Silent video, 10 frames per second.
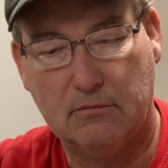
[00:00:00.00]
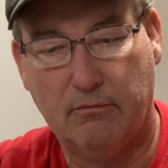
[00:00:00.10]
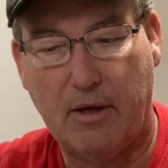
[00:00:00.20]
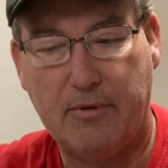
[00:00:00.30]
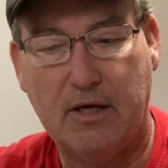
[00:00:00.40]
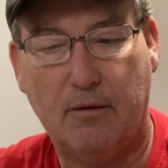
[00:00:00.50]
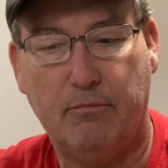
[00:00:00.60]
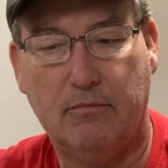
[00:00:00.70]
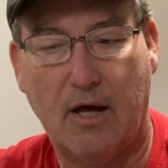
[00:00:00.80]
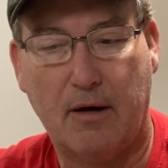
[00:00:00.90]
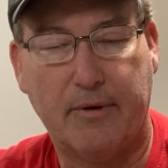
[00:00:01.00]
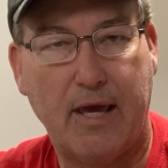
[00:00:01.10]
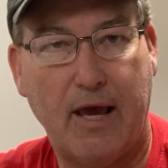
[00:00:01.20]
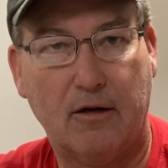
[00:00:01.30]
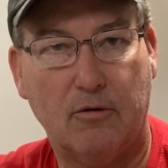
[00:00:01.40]
Maybe get not a
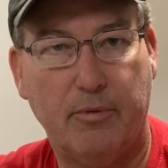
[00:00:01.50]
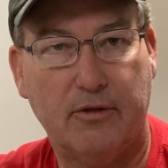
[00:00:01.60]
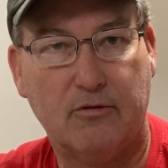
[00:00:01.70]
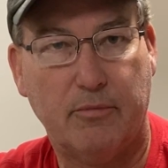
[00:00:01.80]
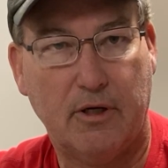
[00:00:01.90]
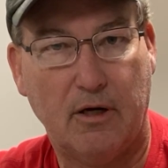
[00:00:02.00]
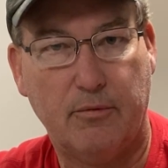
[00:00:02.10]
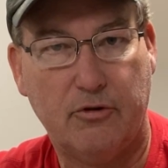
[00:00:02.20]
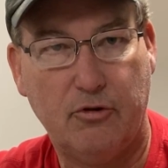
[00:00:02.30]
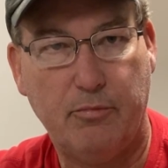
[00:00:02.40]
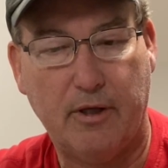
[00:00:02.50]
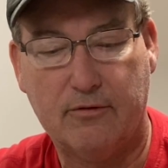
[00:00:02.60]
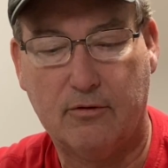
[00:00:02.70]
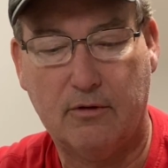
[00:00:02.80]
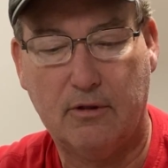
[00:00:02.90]
mechanical pencil, but a number 2
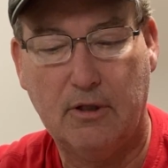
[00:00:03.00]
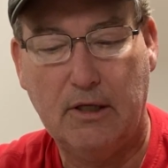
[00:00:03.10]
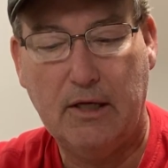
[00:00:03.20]
pencil,